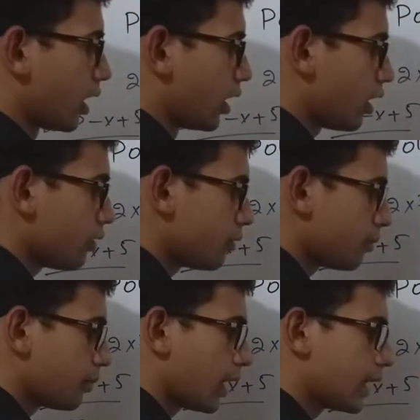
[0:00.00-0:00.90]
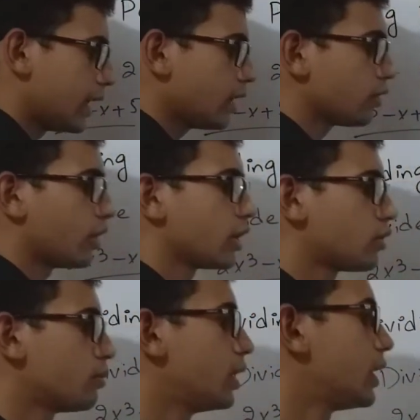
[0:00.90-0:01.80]
Now again going
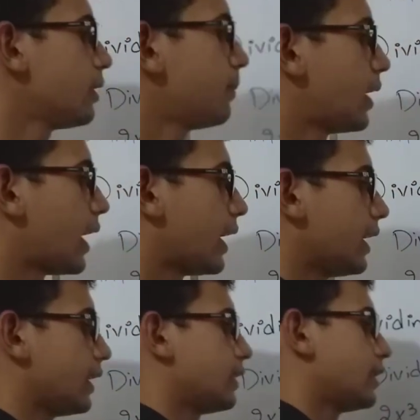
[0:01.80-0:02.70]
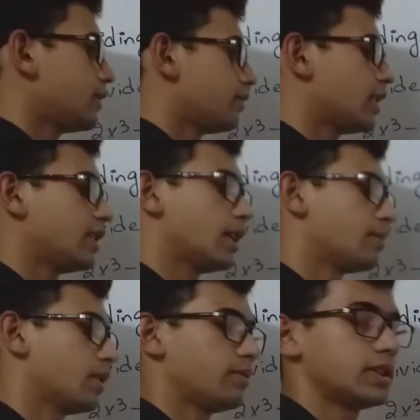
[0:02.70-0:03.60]
to multiply this
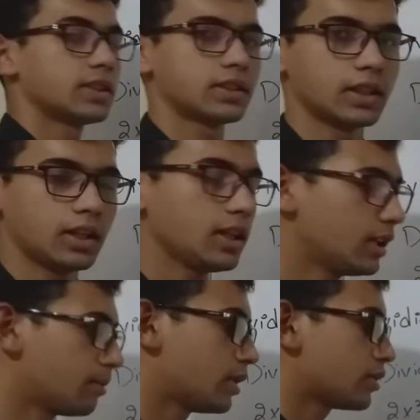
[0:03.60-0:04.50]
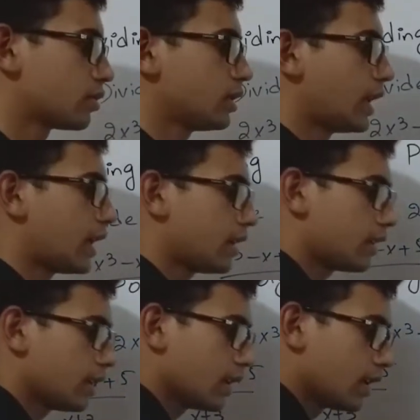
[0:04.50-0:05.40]
variable with a certain number so that
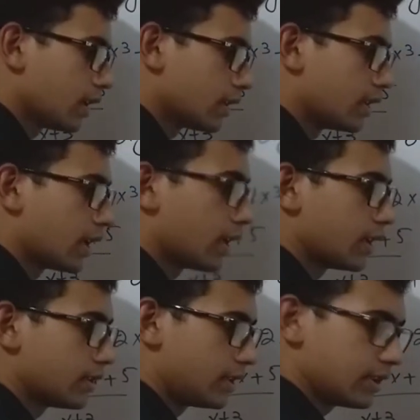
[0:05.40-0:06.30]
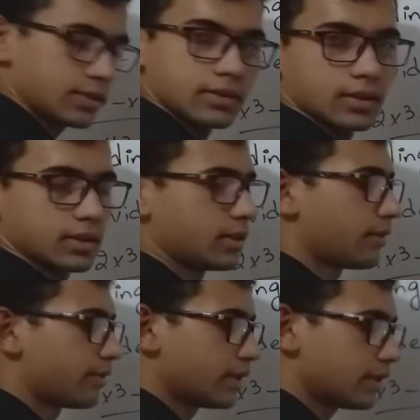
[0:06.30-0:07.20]
the
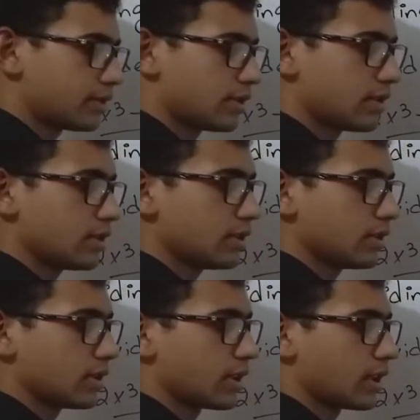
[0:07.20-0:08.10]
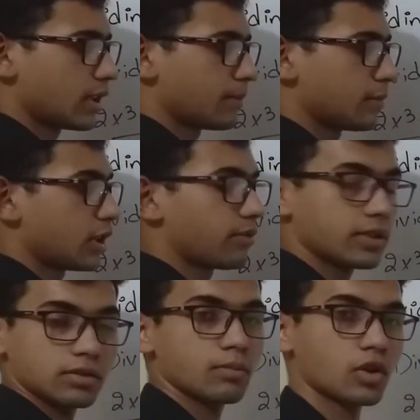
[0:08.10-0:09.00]
first
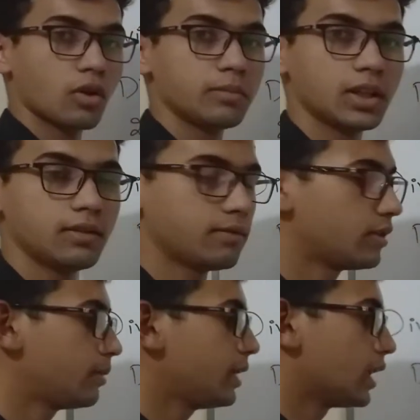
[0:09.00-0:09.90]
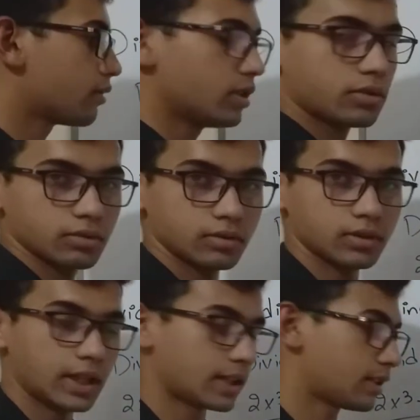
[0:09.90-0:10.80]
monomial will be equal to
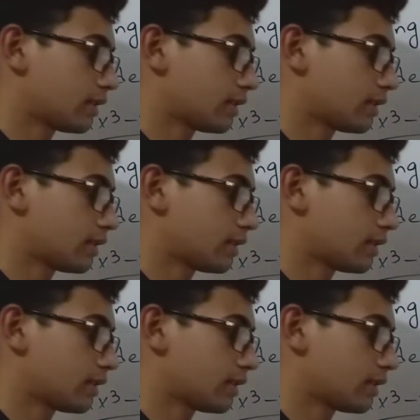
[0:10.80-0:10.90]
that.